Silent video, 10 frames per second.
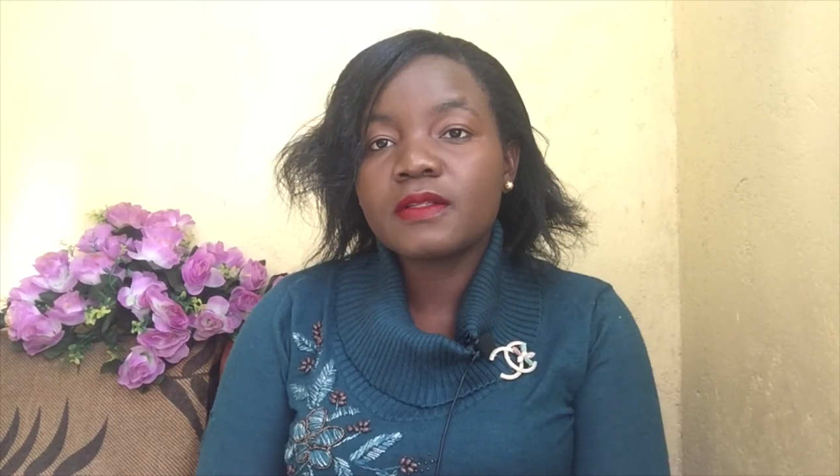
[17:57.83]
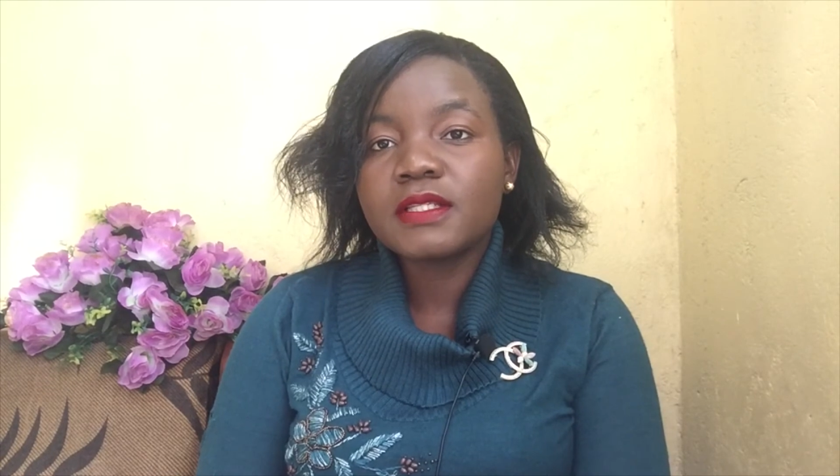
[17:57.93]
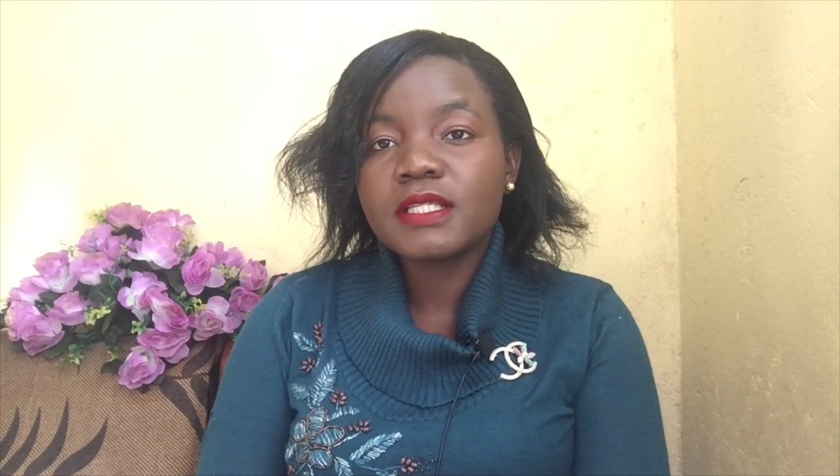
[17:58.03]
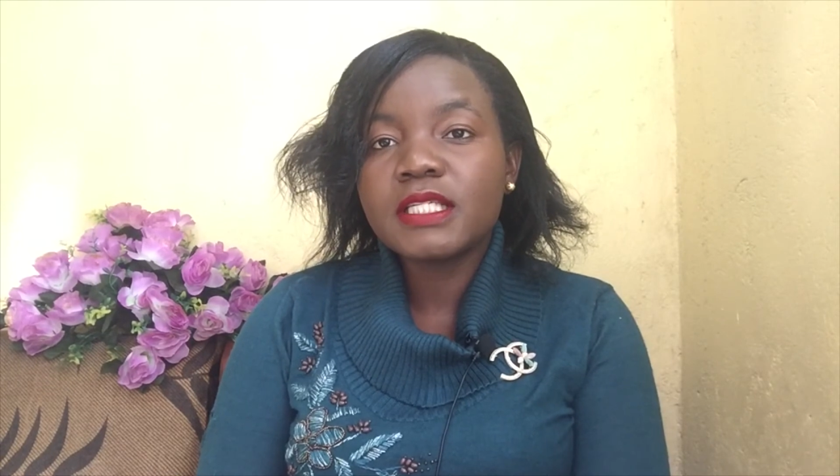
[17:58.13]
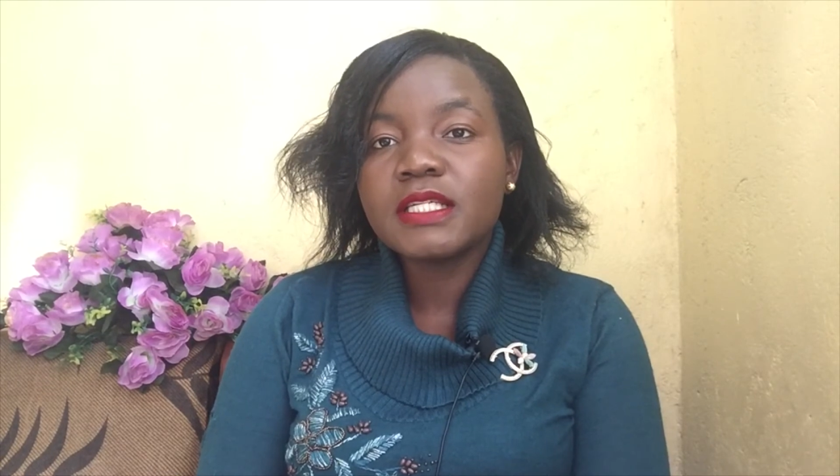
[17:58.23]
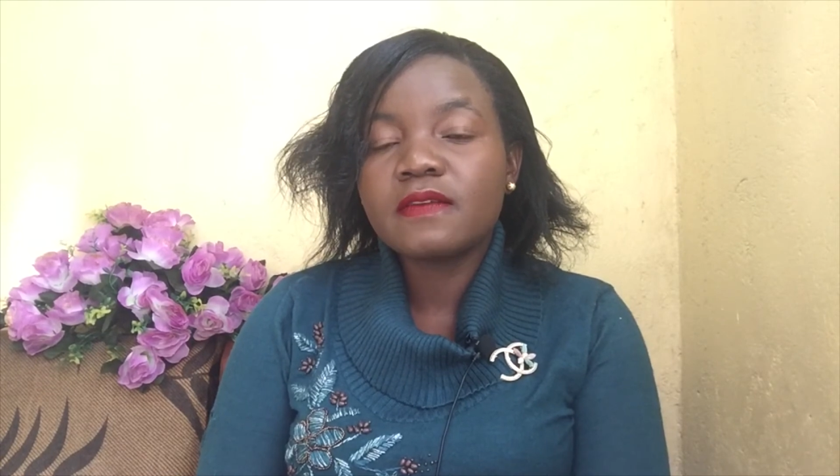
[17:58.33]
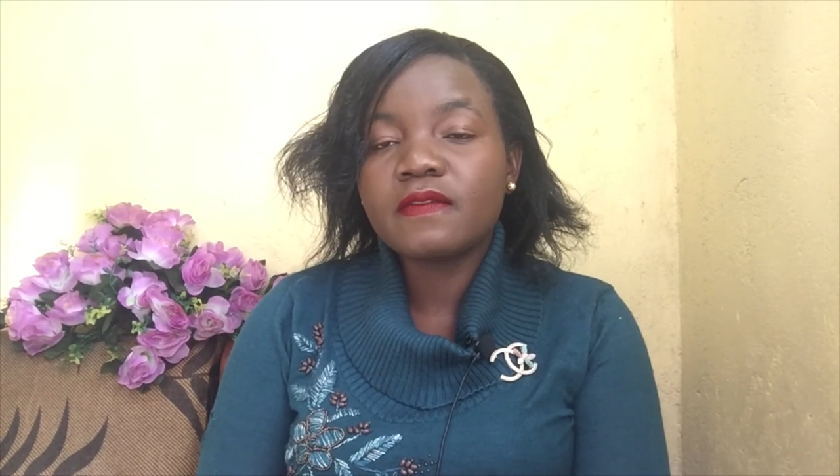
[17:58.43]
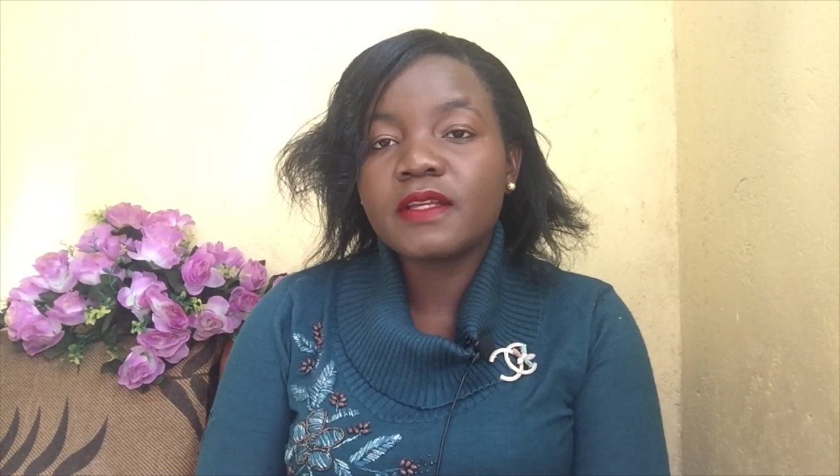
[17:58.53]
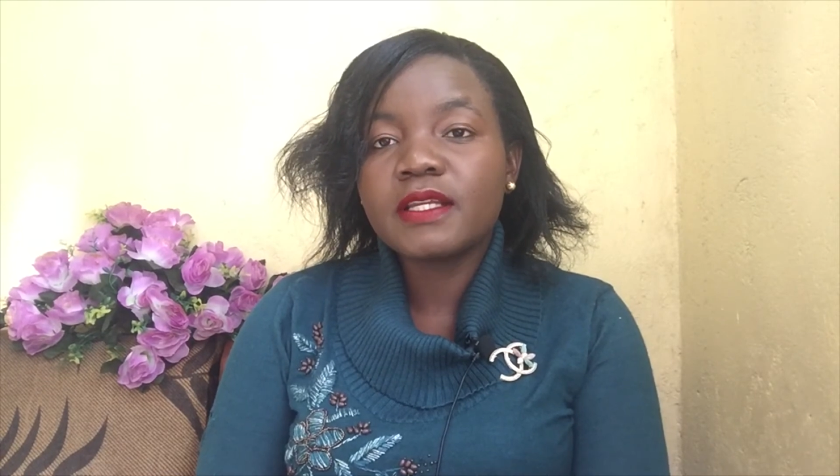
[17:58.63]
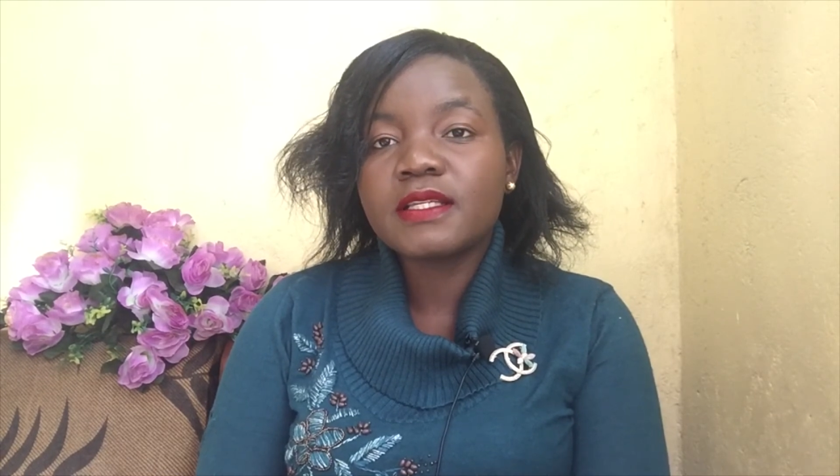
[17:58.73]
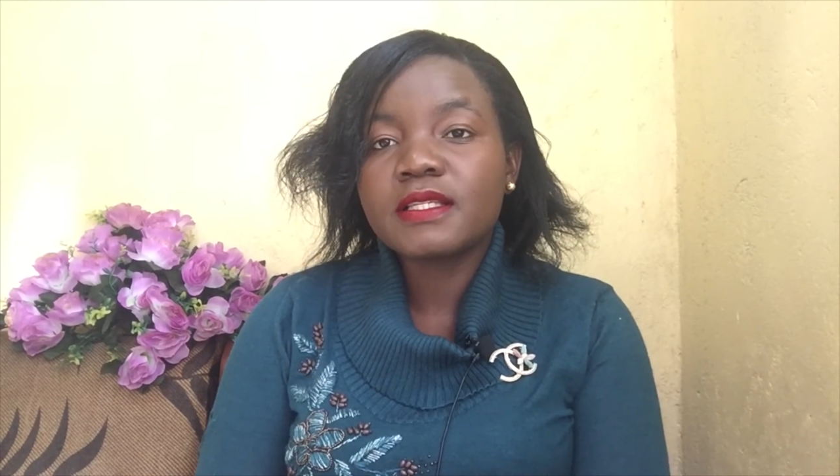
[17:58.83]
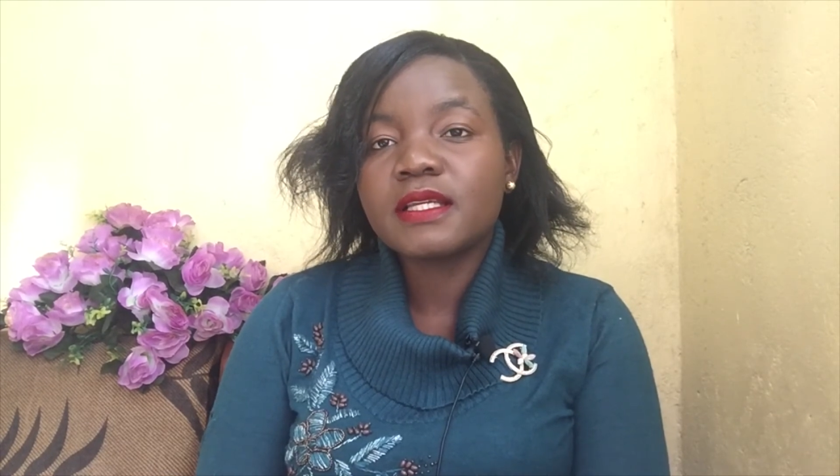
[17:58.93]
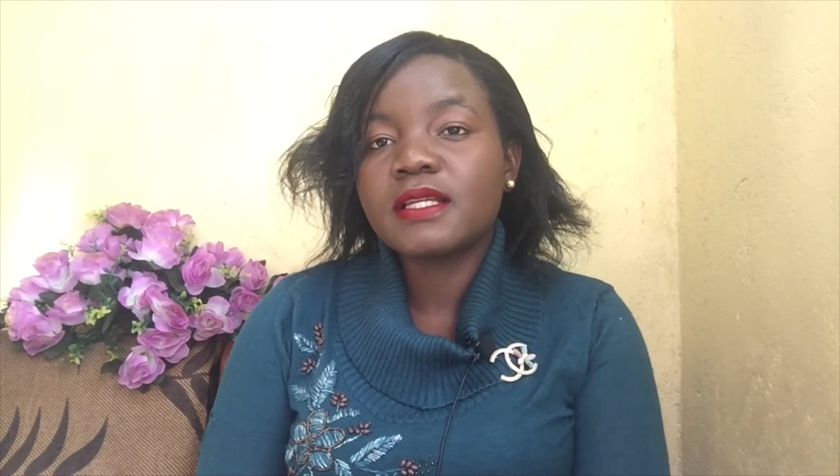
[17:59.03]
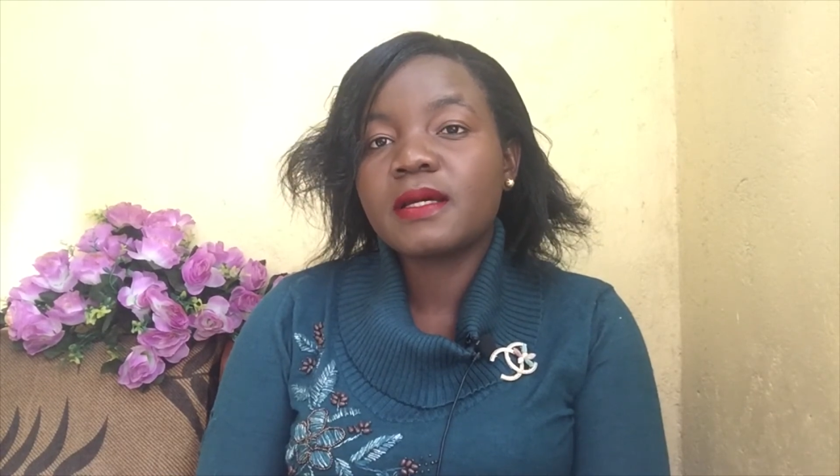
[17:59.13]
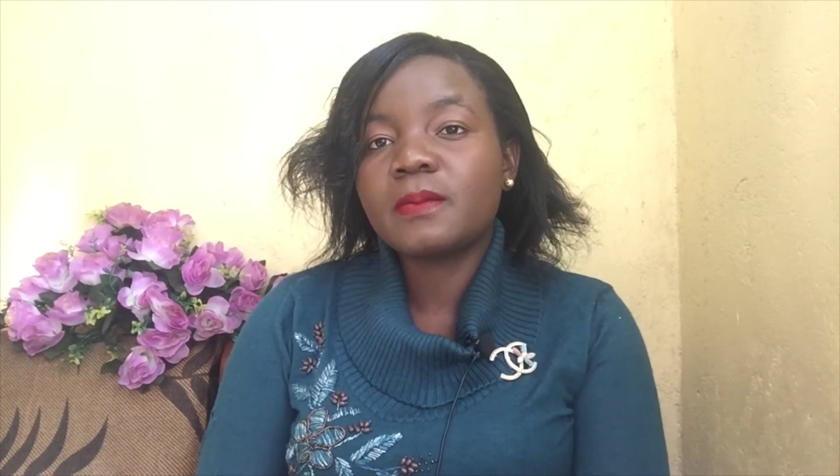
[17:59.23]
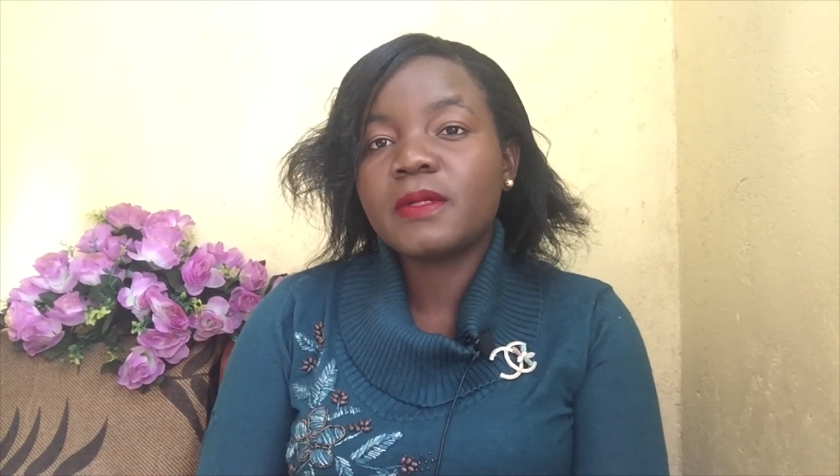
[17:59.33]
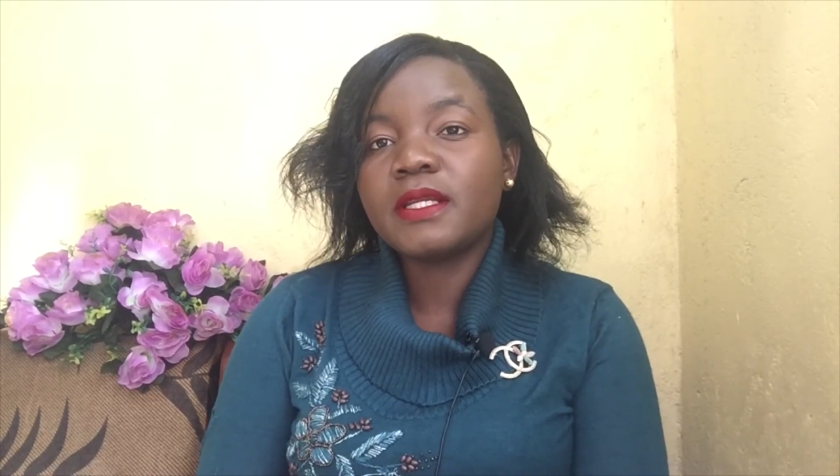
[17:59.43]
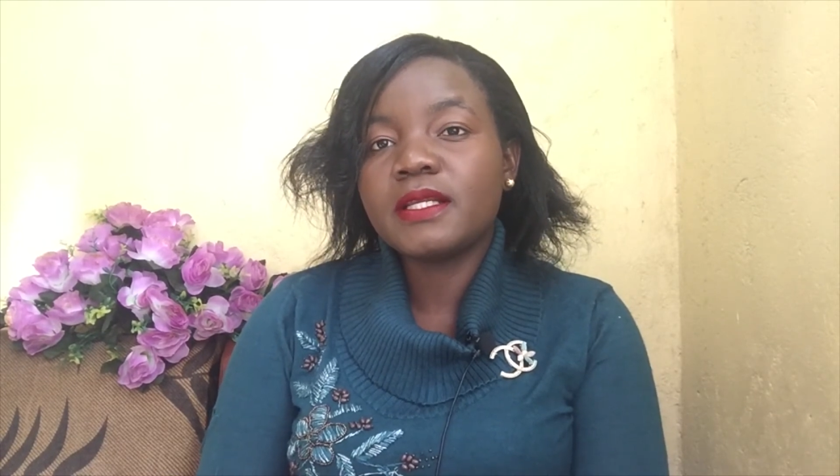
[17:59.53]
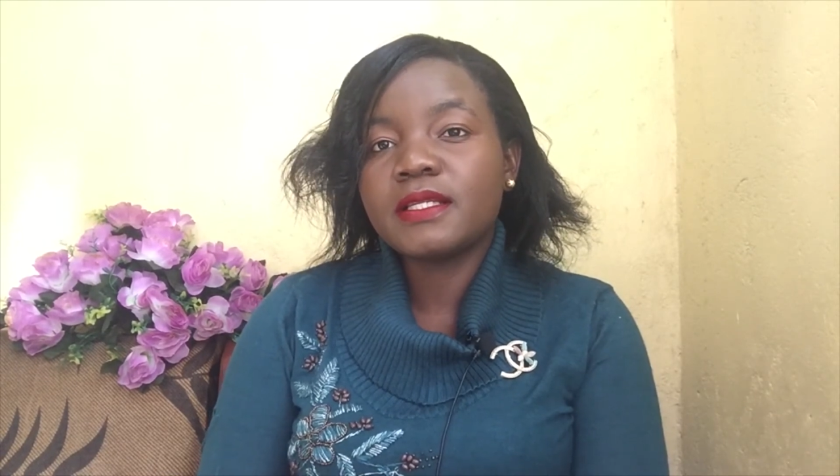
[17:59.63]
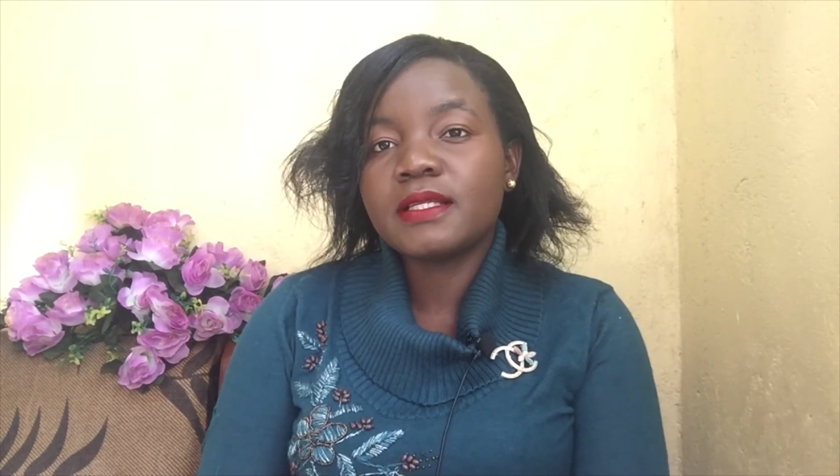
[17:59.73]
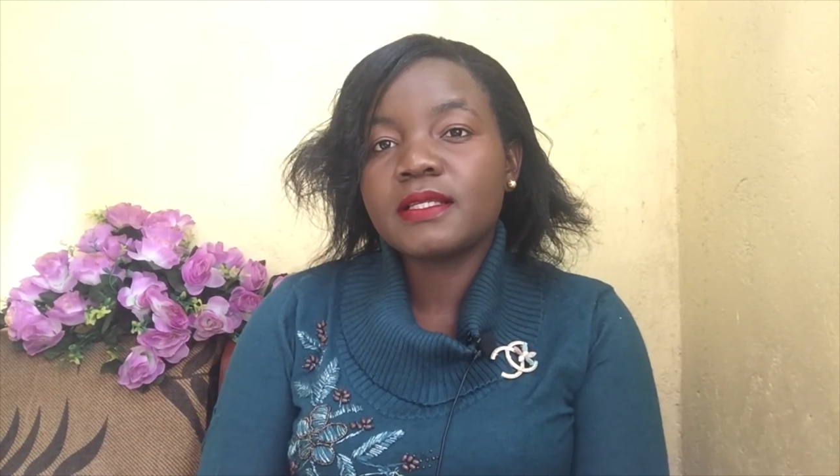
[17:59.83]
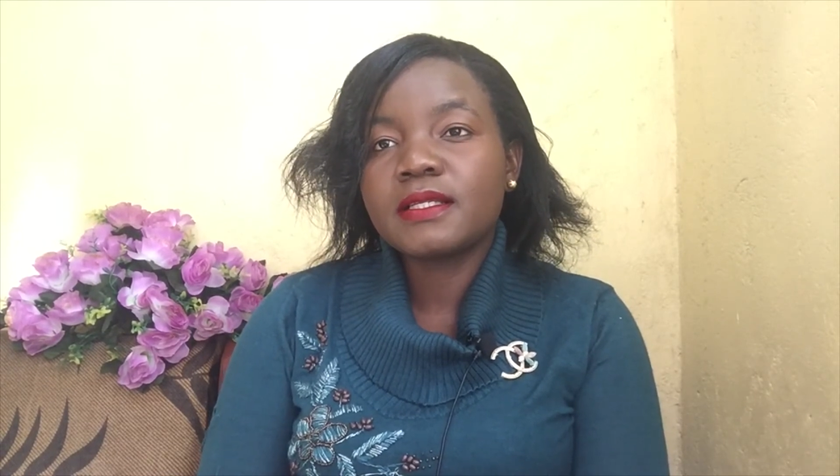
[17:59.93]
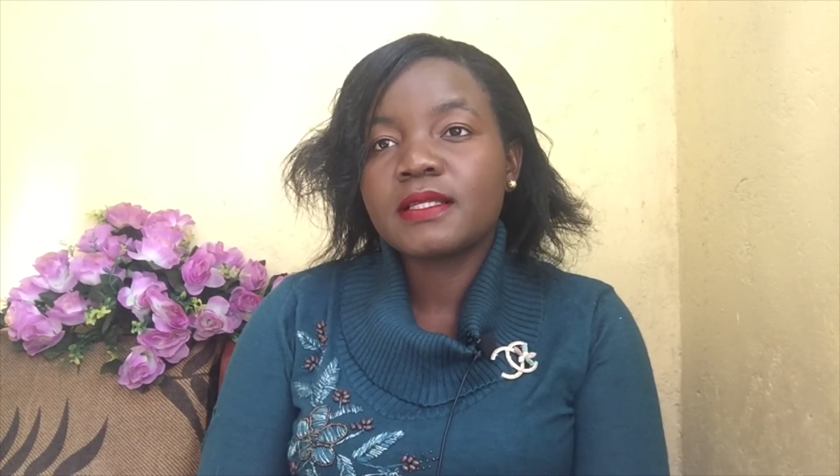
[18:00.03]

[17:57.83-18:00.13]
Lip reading: CGFNS and update it.